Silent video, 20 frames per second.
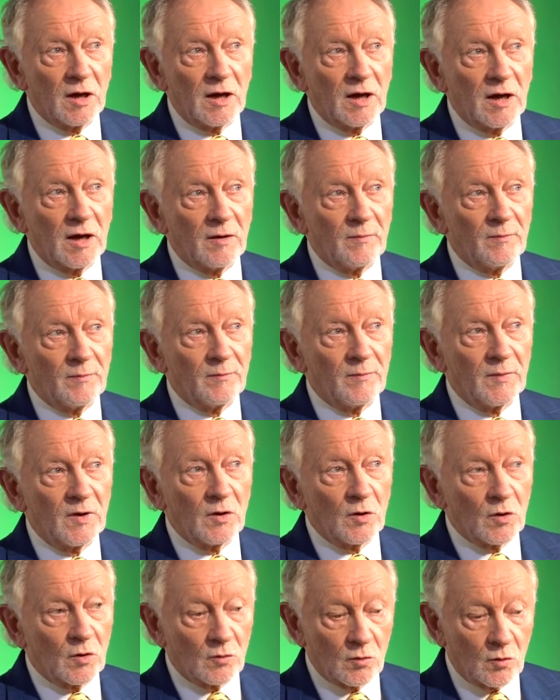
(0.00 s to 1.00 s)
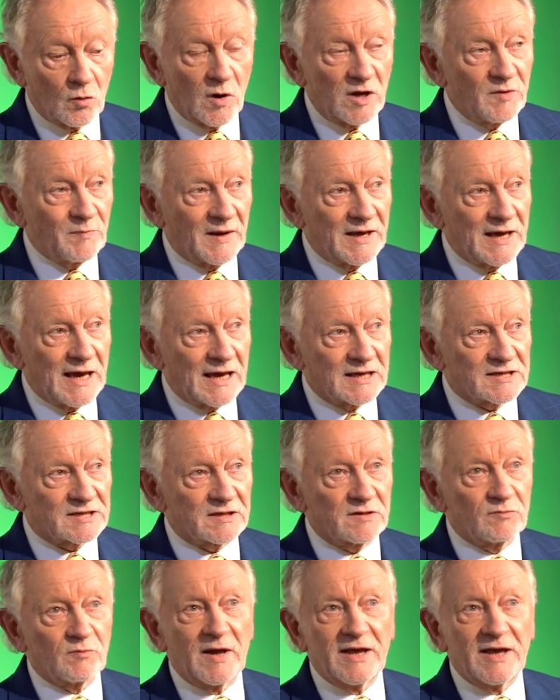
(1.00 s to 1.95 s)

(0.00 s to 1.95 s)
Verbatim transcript: um, quite by accident.